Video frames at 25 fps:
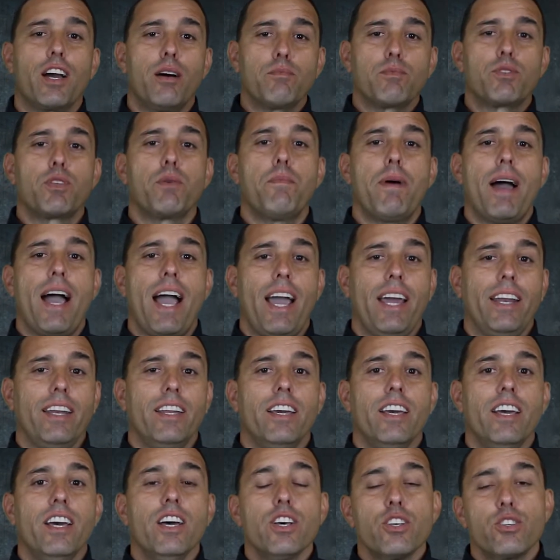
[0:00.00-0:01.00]
comes the
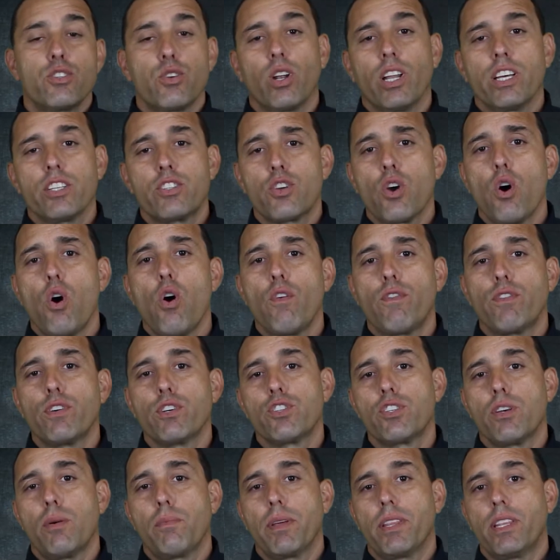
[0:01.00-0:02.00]
bad. So let's go over
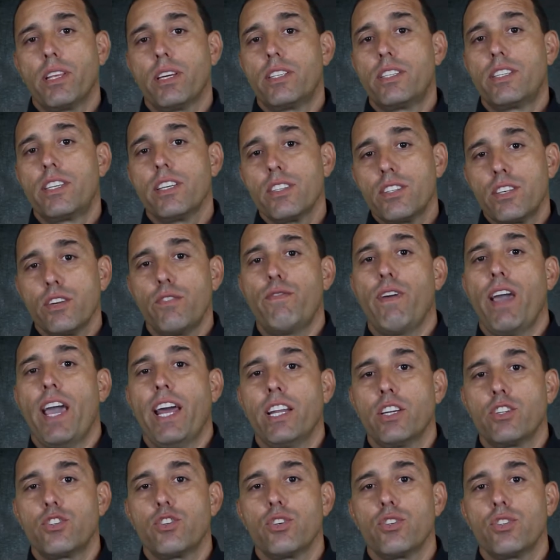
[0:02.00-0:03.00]
some of the
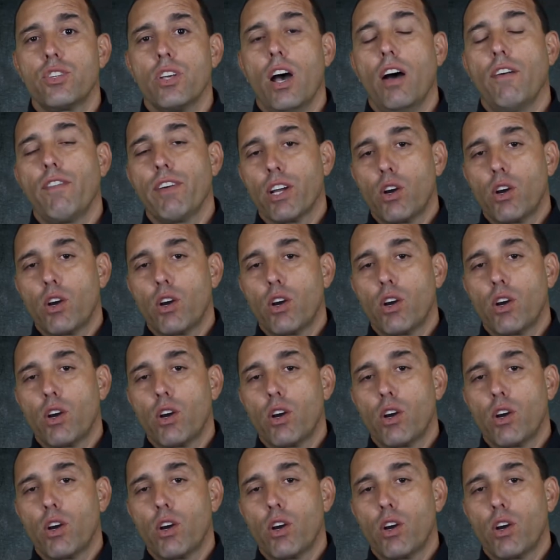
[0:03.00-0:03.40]
disadvantages of